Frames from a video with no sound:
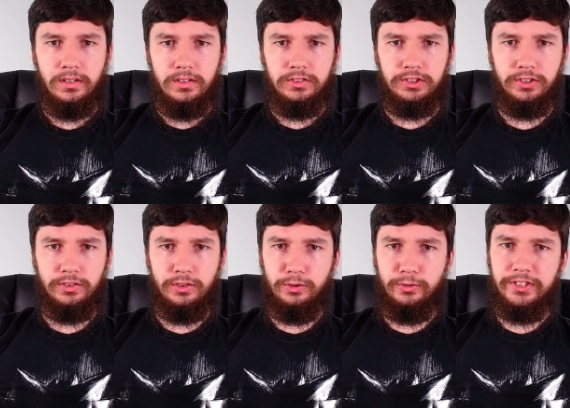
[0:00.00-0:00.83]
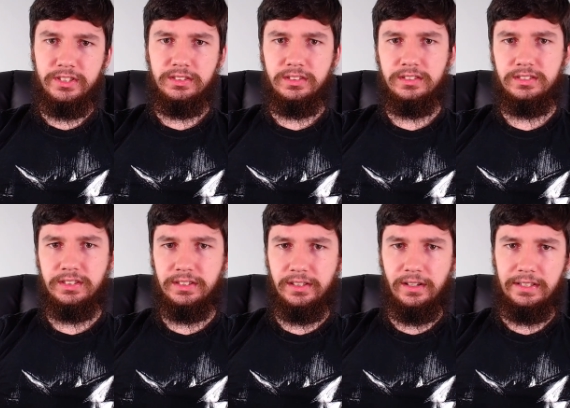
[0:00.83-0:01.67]
So, all things
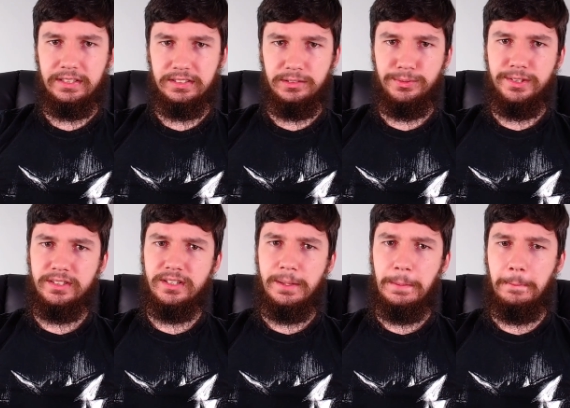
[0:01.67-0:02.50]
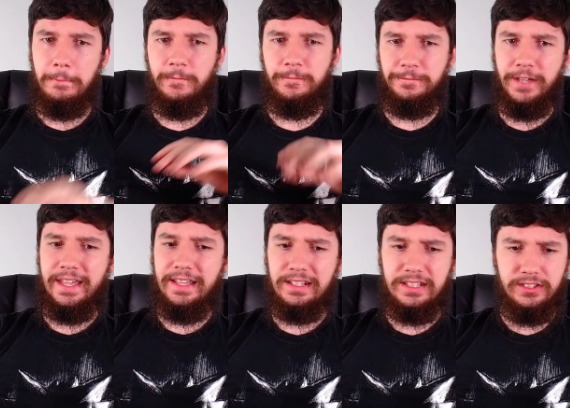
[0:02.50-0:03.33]
considered, I still think I'm
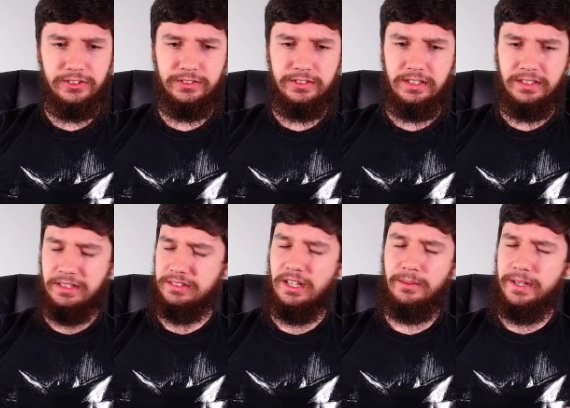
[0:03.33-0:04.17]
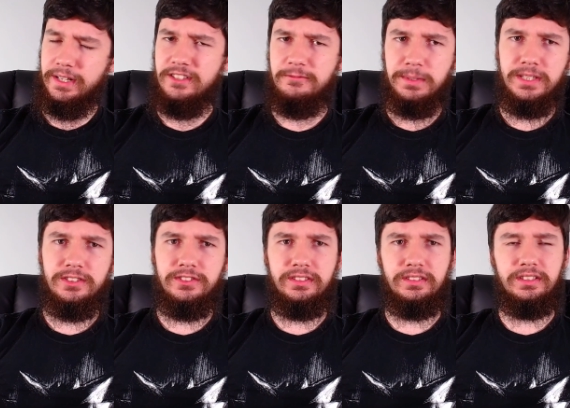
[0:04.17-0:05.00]
fairly new to Linux. I reckon I've been
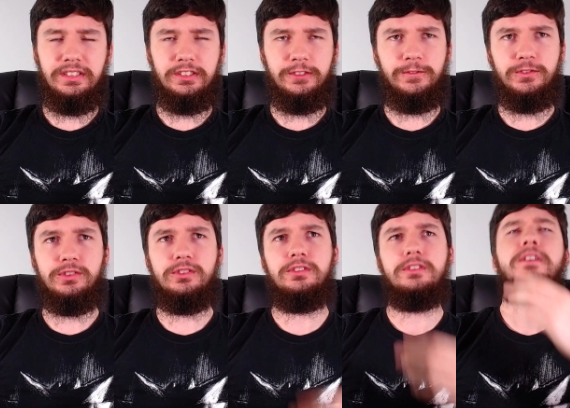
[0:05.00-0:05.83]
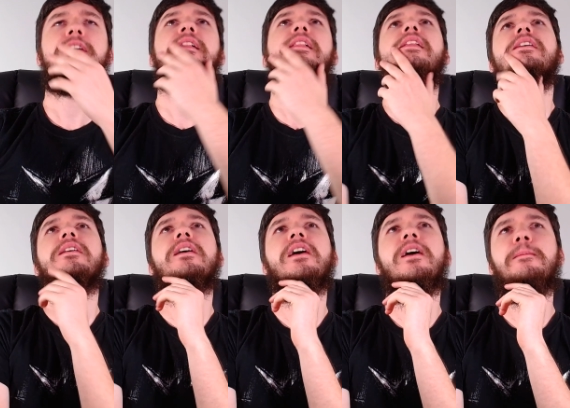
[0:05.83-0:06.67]
using Linux for
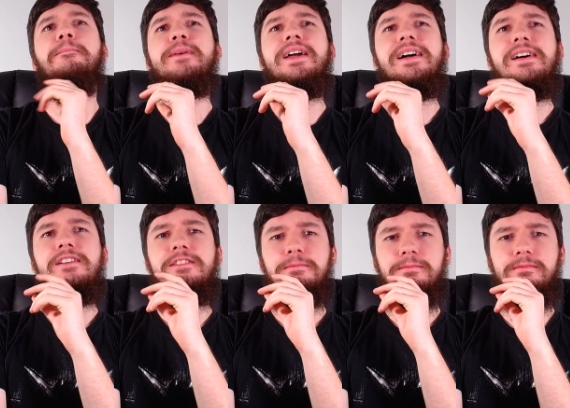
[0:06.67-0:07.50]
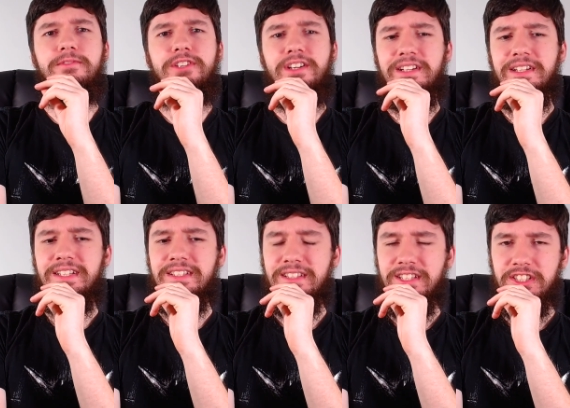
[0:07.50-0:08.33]
about
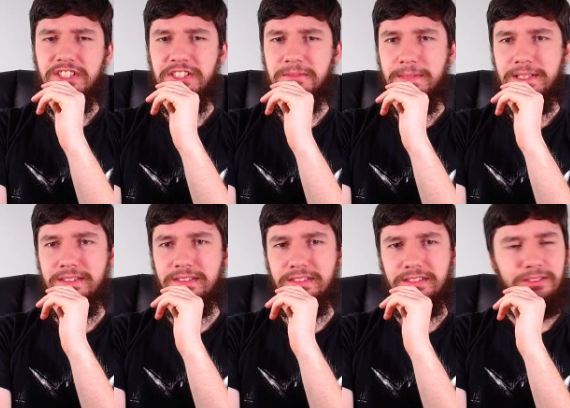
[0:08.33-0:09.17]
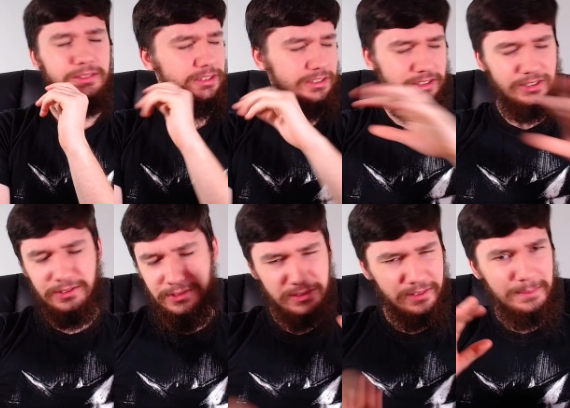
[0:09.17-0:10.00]
nine ish months or
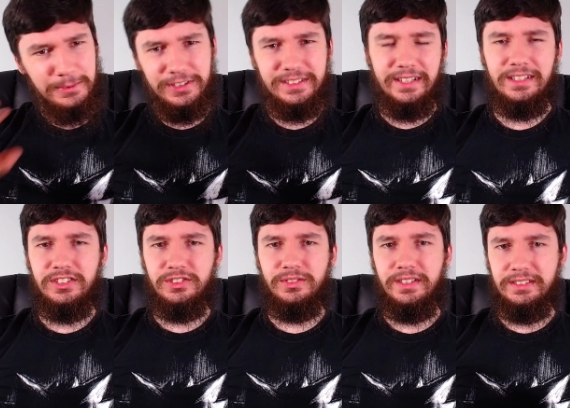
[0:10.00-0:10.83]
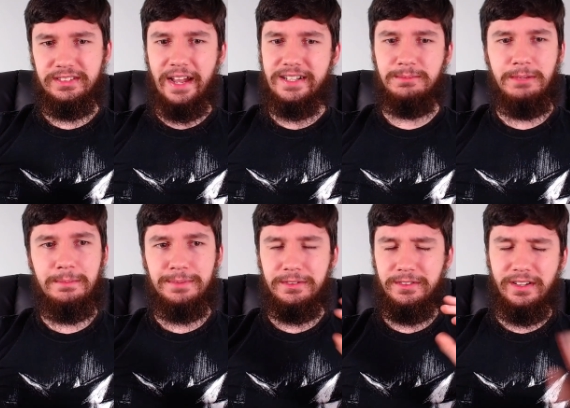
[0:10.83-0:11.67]
so. I'm not exactly sure on the exact
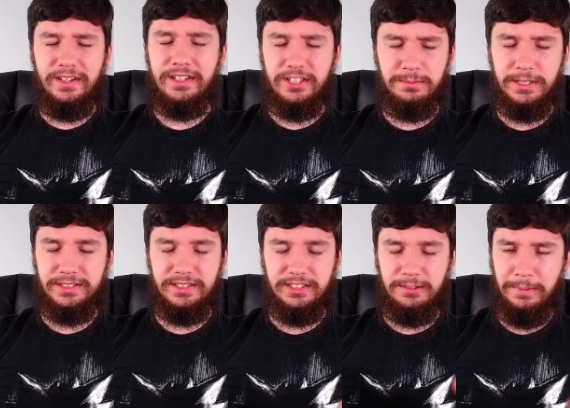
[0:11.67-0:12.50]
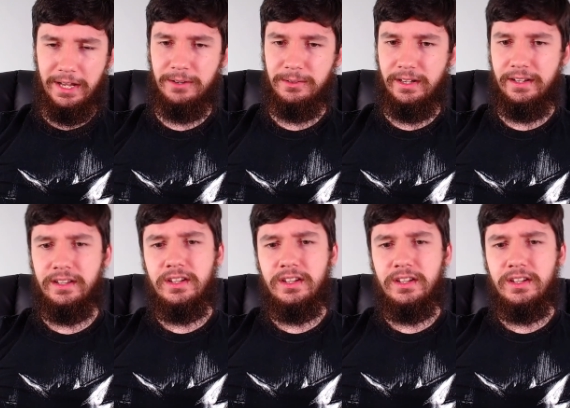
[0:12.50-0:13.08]
amount, but nine ish months sounds about right.